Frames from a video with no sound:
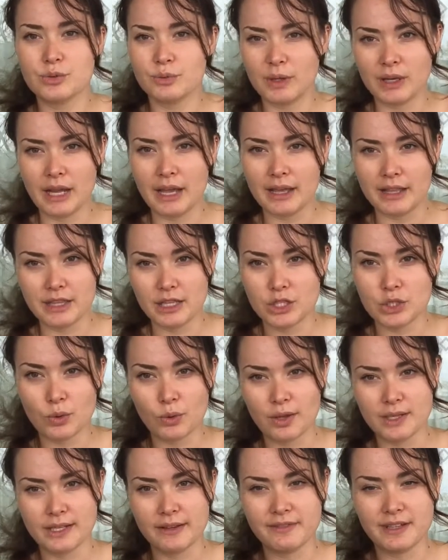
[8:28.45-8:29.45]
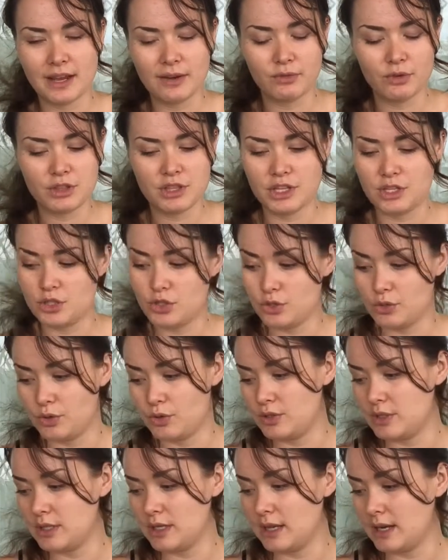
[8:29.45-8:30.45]
The tours I've done with these
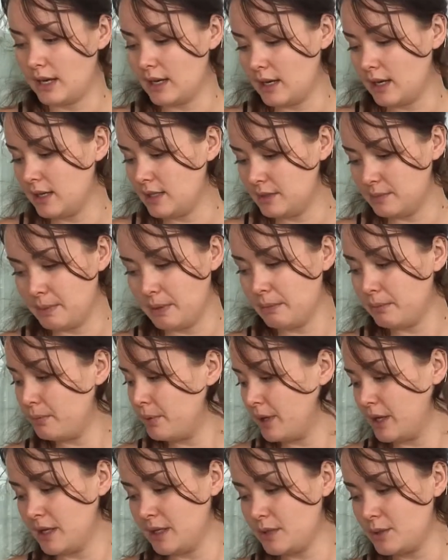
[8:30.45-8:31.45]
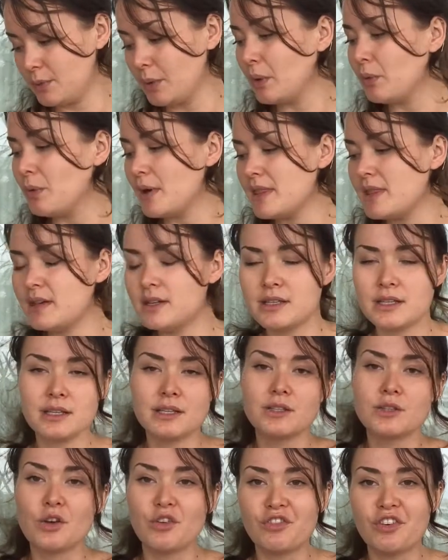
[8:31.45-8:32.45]
shoes, it's been pretty sweet weather
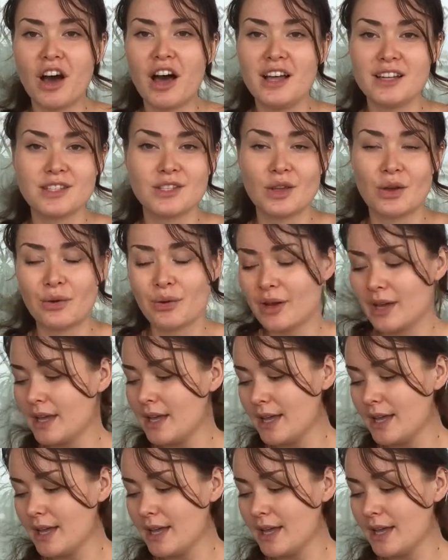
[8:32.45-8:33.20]
so far, so